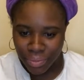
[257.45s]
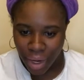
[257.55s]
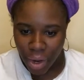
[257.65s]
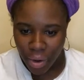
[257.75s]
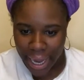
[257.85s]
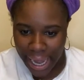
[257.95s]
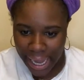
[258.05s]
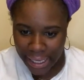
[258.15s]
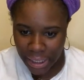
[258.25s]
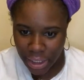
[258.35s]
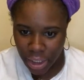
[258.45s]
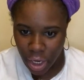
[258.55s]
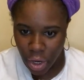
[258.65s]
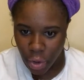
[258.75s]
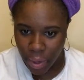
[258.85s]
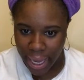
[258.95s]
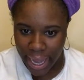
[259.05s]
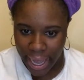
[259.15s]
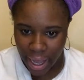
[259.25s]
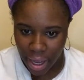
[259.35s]
Okay. So we
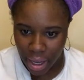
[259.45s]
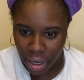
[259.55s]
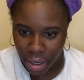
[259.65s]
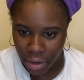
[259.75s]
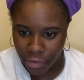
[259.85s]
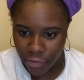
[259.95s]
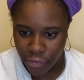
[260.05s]
have,